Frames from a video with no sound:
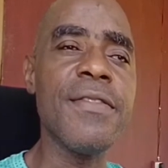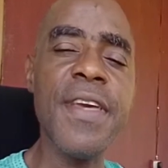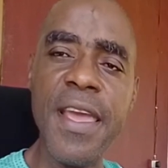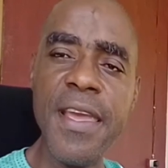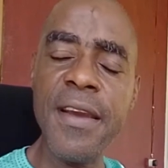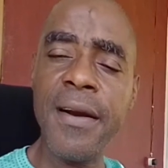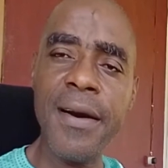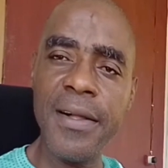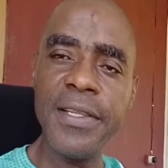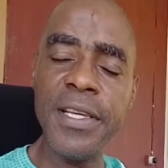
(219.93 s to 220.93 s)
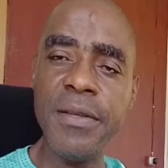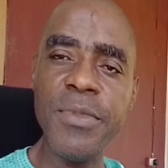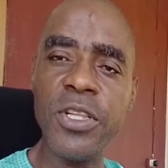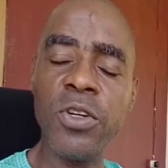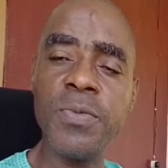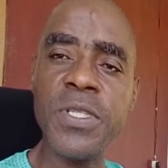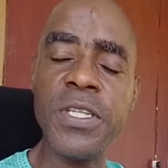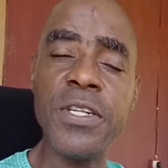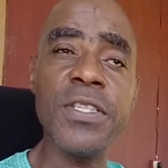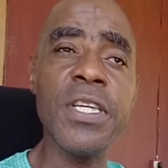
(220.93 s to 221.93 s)
They call the inmate
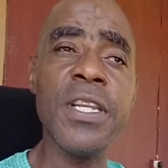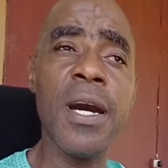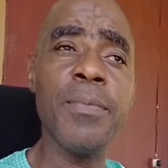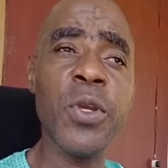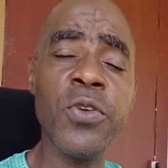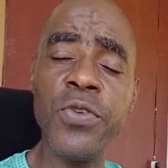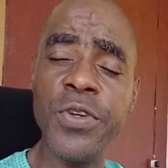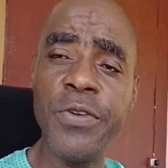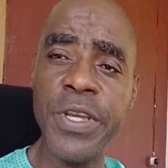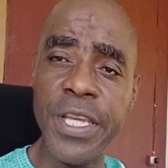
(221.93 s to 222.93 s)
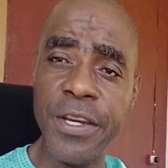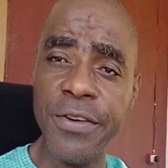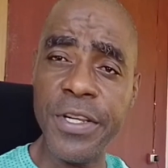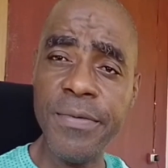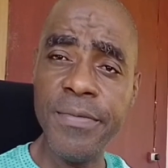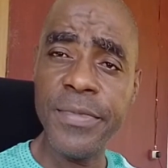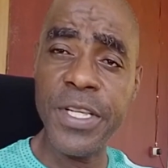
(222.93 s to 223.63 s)
upstairs in a pecuniary hearing,